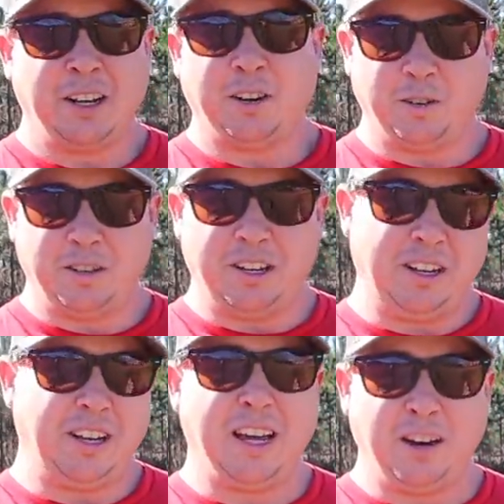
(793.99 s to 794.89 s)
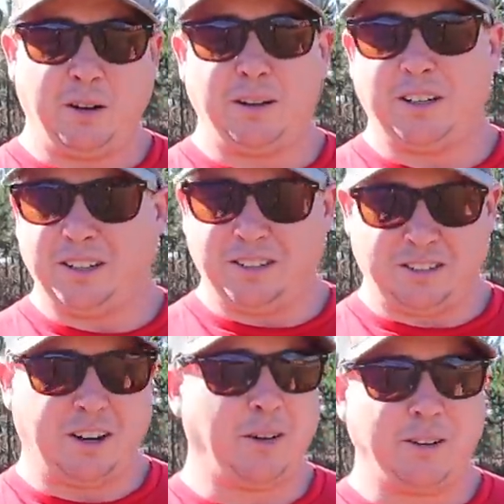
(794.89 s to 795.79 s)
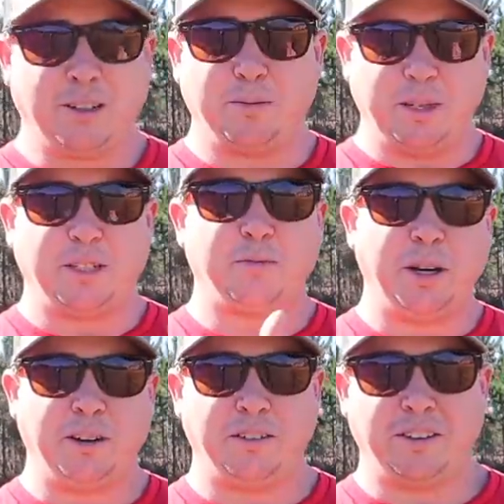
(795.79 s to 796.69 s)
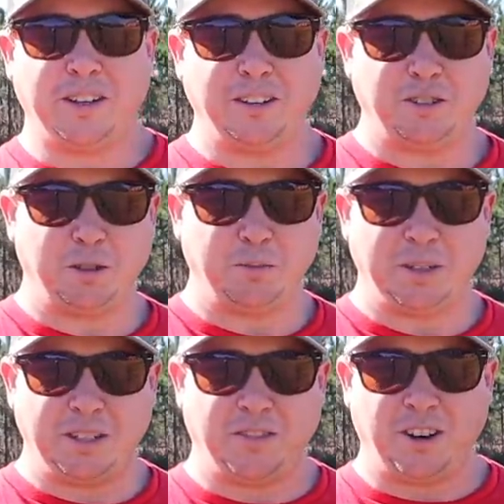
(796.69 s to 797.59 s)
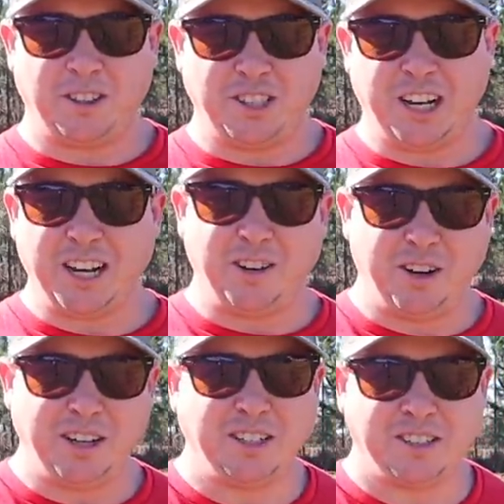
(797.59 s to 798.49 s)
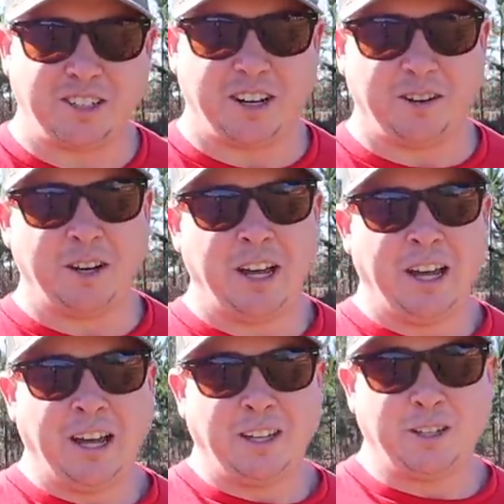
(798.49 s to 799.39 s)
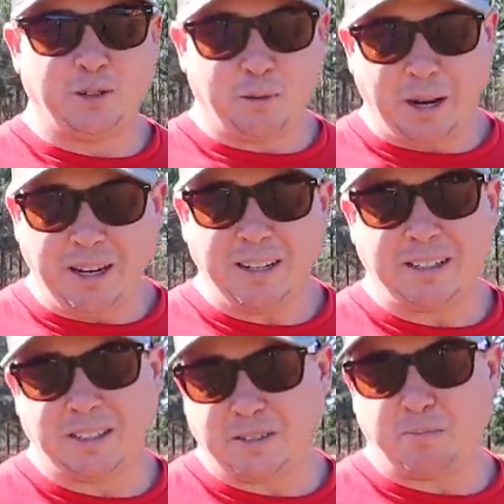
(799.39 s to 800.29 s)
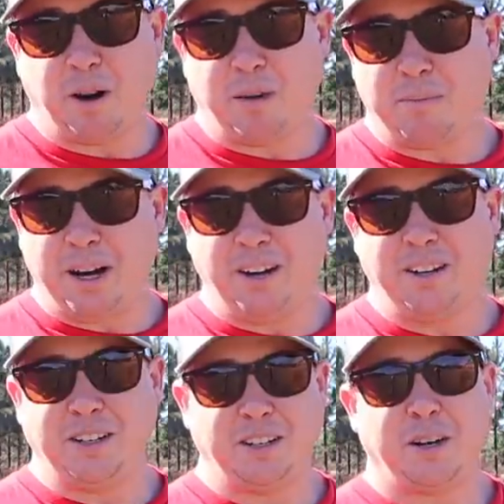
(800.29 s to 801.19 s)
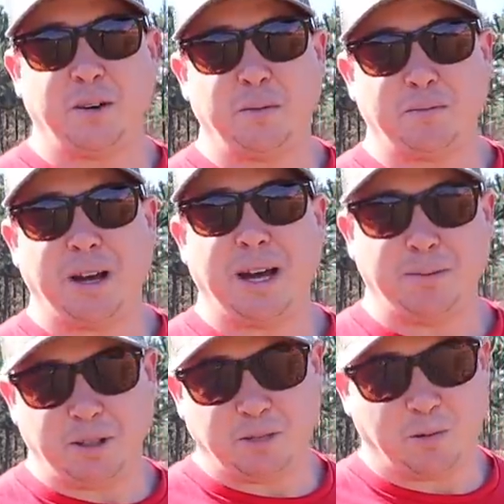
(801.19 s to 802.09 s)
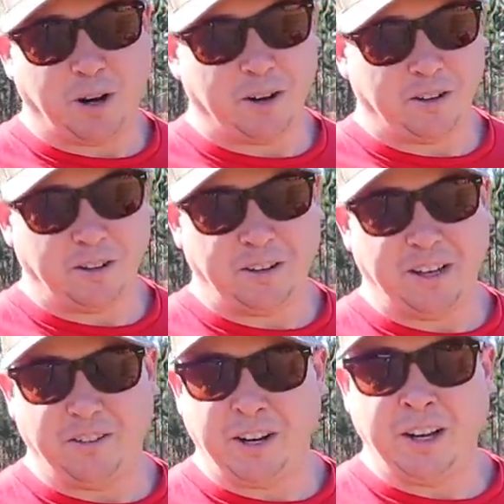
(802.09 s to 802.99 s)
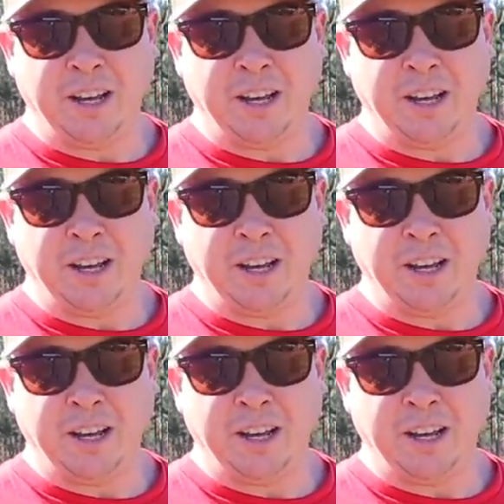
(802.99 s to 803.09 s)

or the yellow onion is always going to be sweeter than those two. But as far as yellow onions go, the sweetness is primarily determined by how much water you give it.